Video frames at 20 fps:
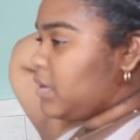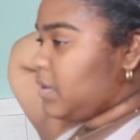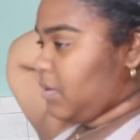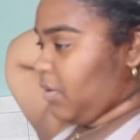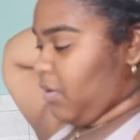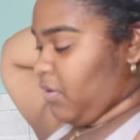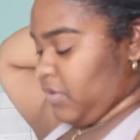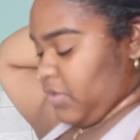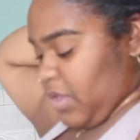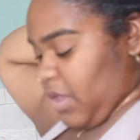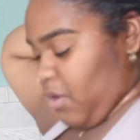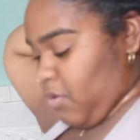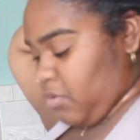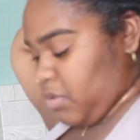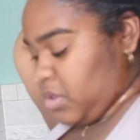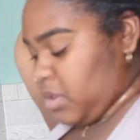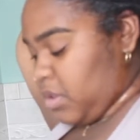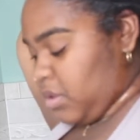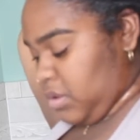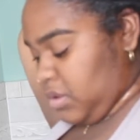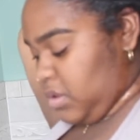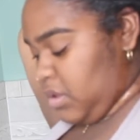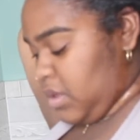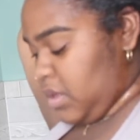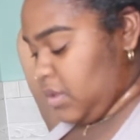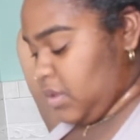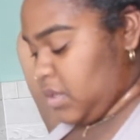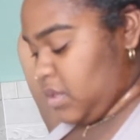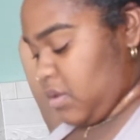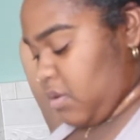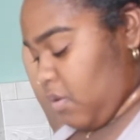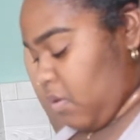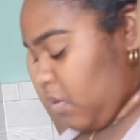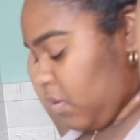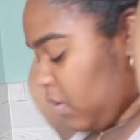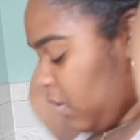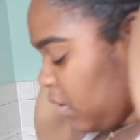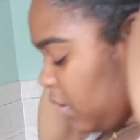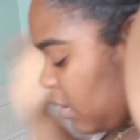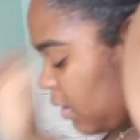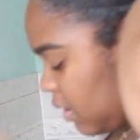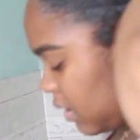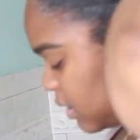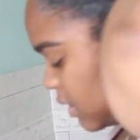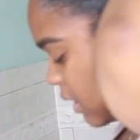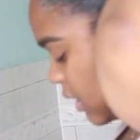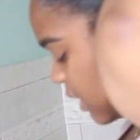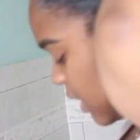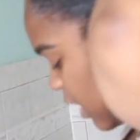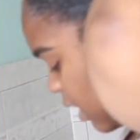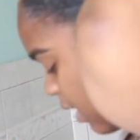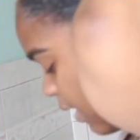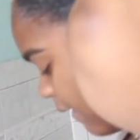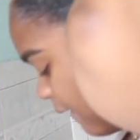star's house to install, to take